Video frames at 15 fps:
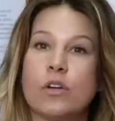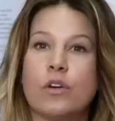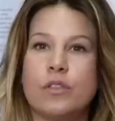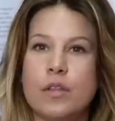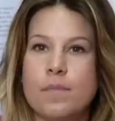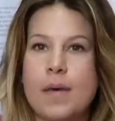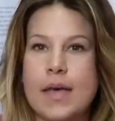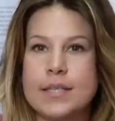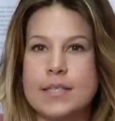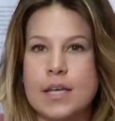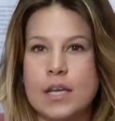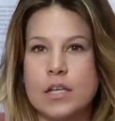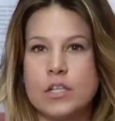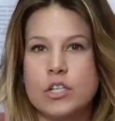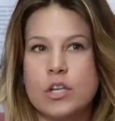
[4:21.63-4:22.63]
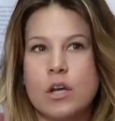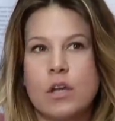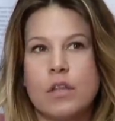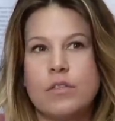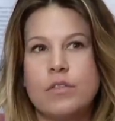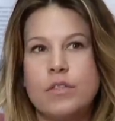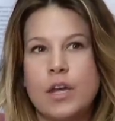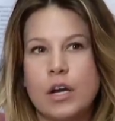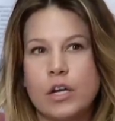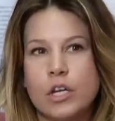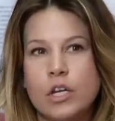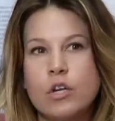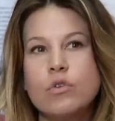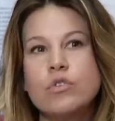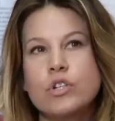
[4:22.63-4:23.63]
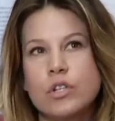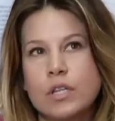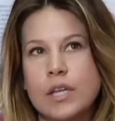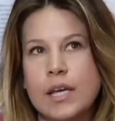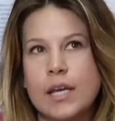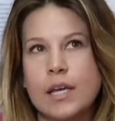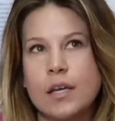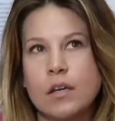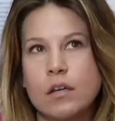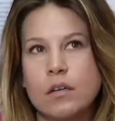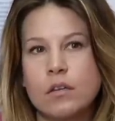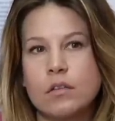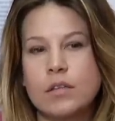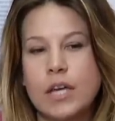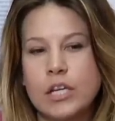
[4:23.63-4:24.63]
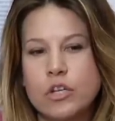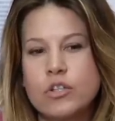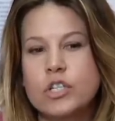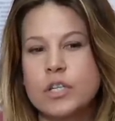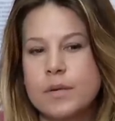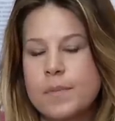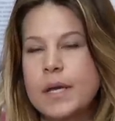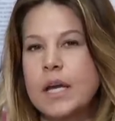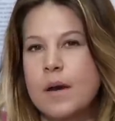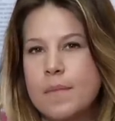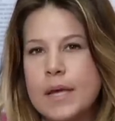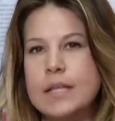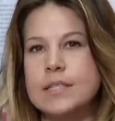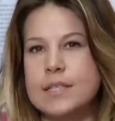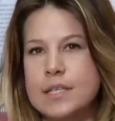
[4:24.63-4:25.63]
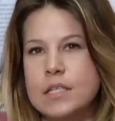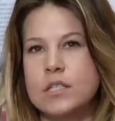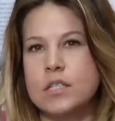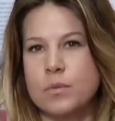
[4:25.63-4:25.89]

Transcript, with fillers: learn the message, they're usually they usually become instant